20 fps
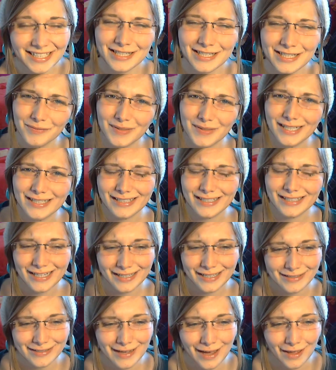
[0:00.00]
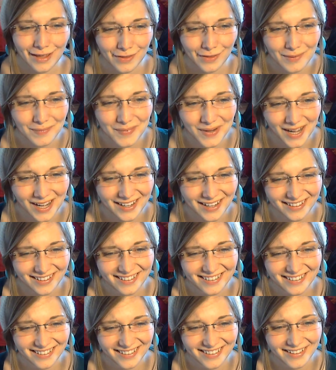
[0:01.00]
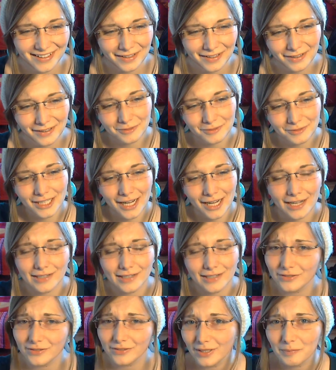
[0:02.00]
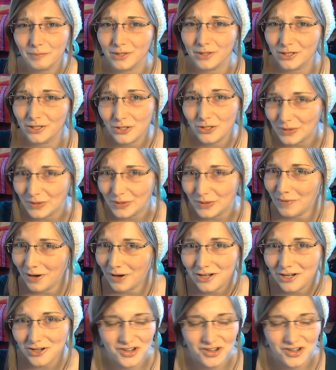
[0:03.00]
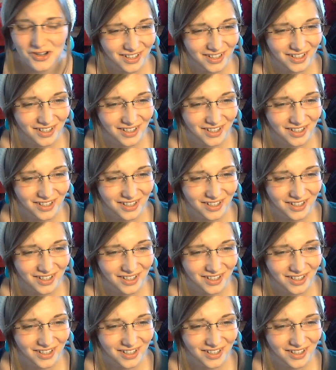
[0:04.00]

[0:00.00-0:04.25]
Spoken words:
7 minutes late is not that bad. I mean, I haven't really been doing much.